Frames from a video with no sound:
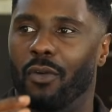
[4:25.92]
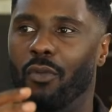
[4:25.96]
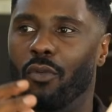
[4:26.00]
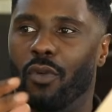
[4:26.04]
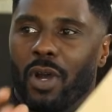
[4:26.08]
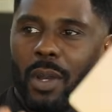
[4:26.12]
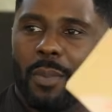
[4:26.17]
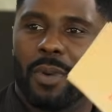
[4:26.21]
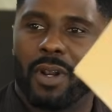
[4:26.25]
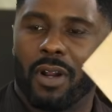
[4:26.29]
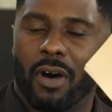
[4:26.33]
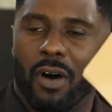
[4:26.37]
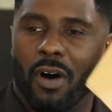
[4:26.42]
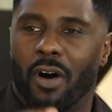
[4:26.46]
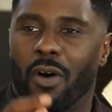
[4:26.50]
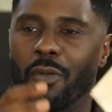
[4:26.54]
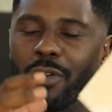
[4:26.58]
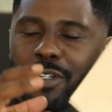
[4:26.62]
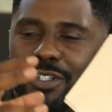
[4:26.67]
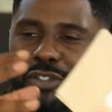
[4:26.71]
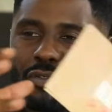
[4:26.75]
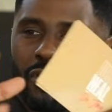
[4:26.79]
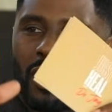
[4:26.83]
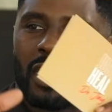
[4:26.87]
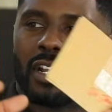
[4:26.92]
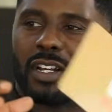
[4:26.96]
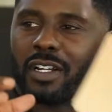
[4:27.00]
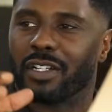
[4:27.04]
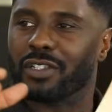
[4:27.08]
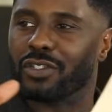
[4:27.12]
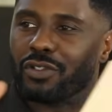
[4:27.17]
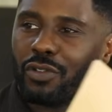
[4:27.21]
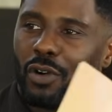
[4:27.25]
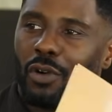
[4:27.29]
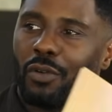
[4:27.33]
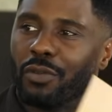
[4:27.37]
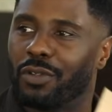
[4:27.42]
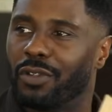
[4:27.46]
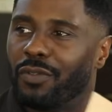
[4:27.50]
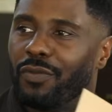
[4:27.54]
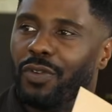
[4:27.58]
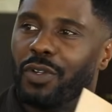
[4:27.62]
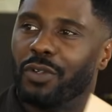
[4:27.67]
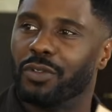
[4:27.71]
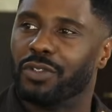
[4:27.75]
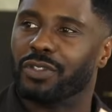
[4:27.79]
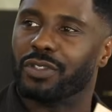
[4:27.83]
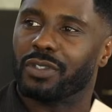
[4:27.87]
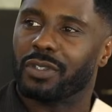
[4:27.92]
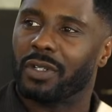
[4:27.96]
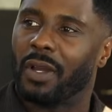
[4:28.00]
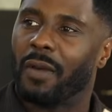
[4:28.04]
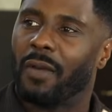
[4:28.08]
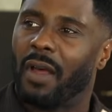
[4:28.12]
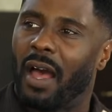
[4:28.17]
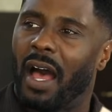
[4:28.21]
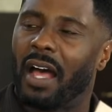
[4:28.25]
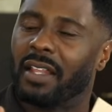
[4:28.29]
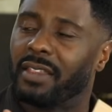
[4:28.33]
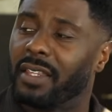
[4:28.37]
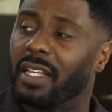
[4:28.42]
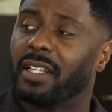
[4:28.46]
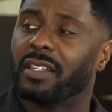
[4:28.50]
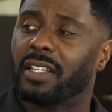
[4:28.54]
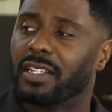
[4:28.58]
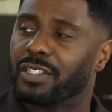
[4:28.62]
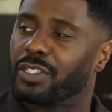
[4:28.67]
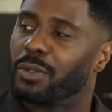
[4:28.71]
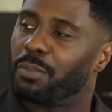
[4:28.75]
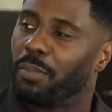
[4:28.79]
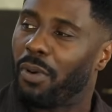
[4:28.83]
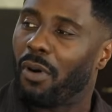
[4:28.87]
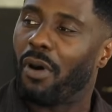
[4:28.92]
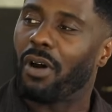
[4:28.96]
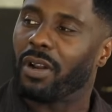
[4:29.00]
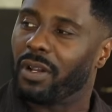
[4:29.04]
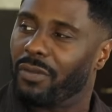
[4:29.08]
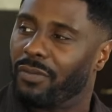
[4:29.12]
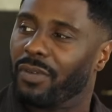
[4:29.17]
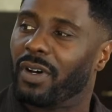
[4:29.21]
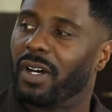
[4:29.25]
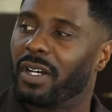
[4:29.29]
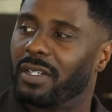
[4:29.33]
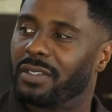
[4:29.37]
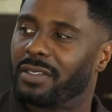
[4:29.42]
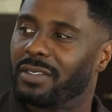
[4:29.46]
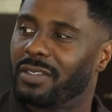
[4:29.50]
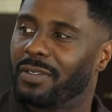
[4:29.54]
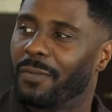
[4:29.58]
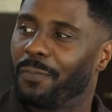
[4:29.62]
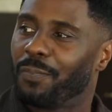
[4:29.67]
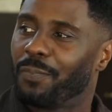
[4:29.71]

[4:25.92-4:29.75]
women are always trying to control the future, I think there's a part of us